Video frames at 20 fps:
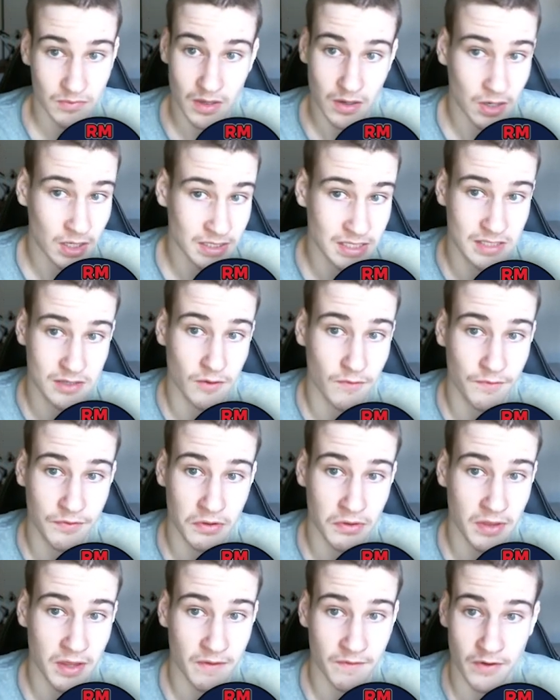I still
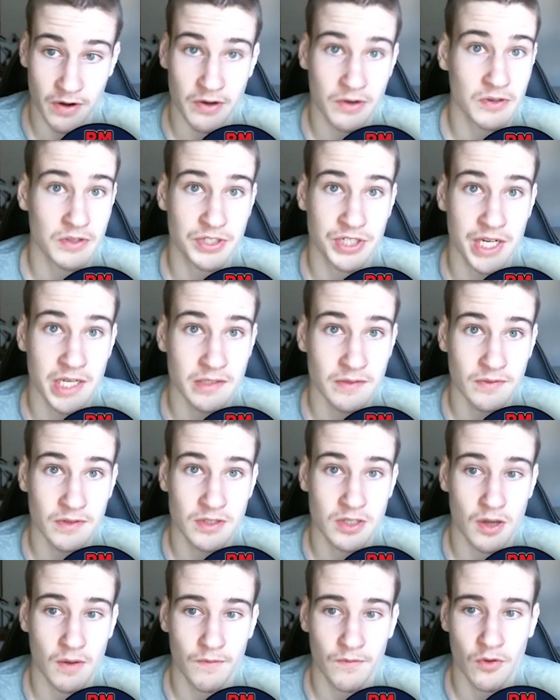feel they're a very good chance for the
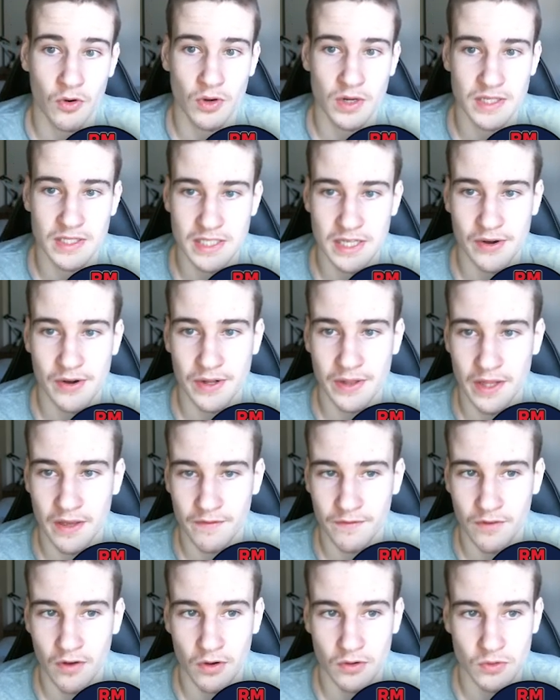top 4, considering their
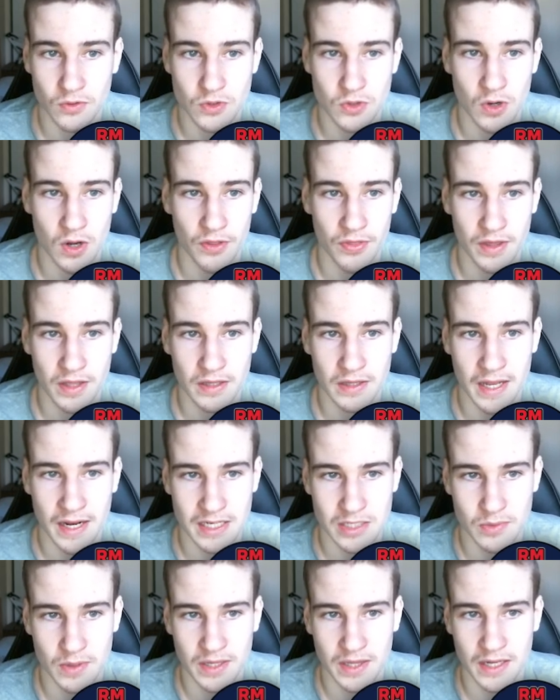final draw. I think
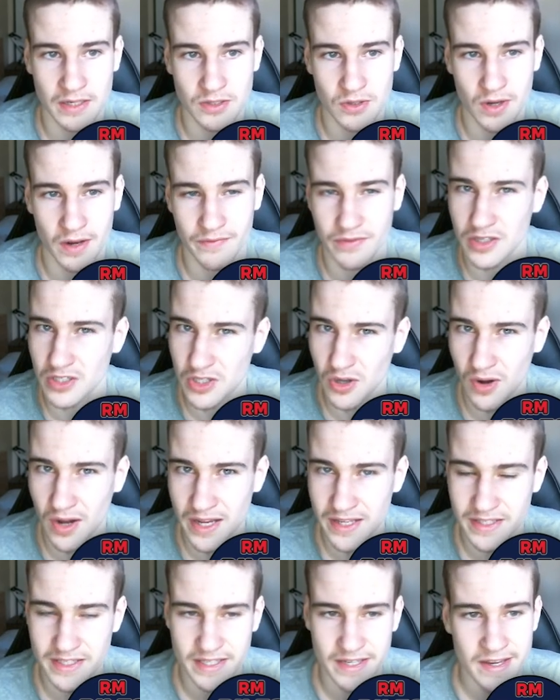next week they do have the
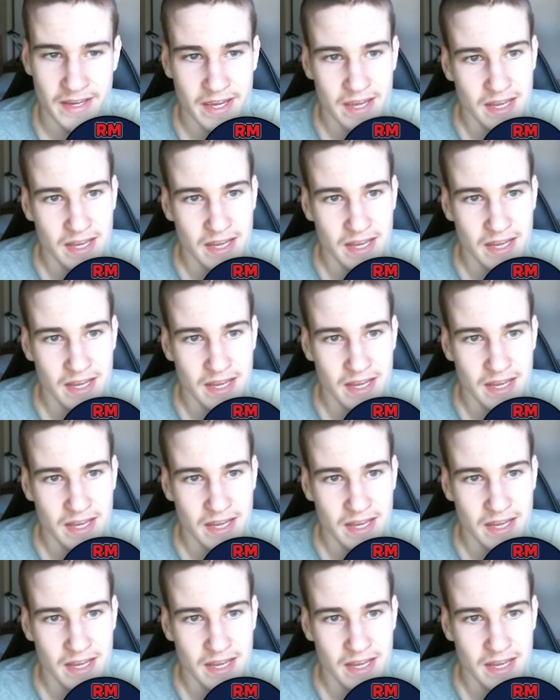Giants.